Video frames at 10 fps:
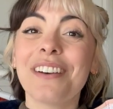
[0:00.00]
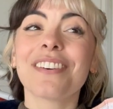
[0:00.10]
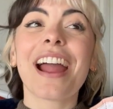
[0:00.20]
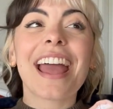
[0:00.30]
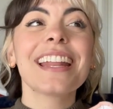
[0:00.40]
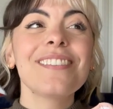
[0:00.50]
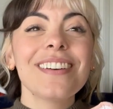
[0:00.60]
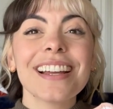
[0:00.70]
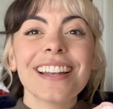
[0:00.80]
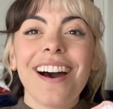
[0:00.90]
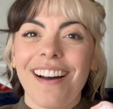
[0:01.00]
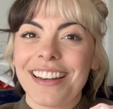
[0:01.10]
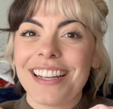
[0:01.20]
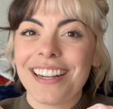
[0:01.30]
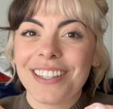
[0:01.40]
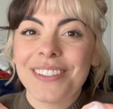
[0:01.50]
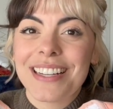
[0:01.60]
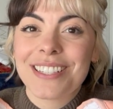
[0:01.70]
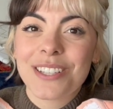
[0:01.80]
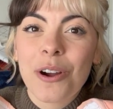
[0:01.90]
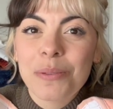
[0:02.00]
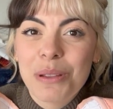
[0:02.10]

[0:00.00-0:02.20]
For anyone on here who has sewn